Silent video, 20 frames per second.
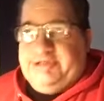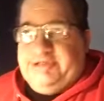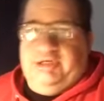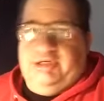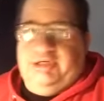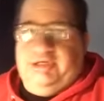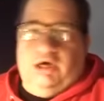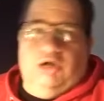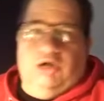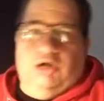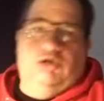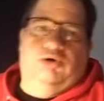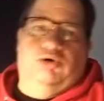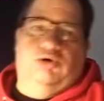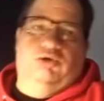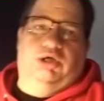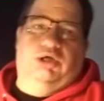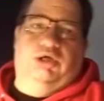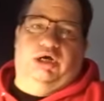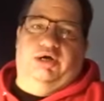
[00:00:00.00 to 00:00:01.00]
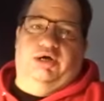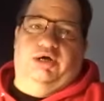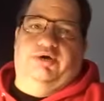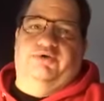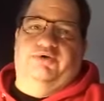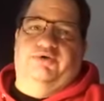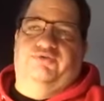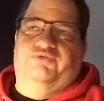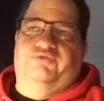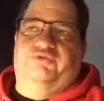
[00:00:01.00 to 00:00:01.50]
the uncle
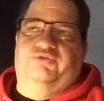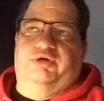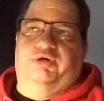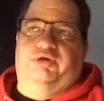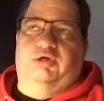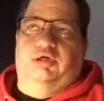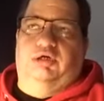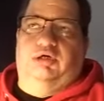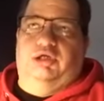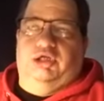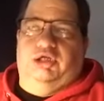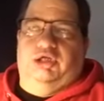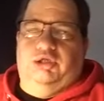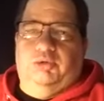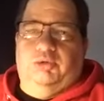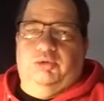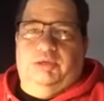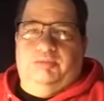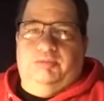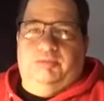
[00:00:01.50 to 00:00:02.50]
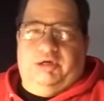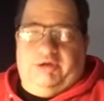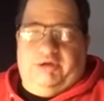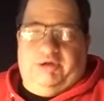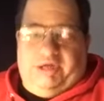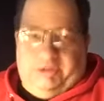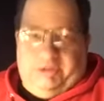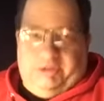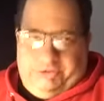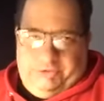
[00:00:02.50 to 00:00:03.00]
of Ewan
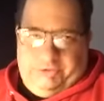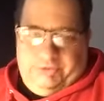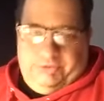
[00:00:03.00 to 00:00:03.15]
McGregor.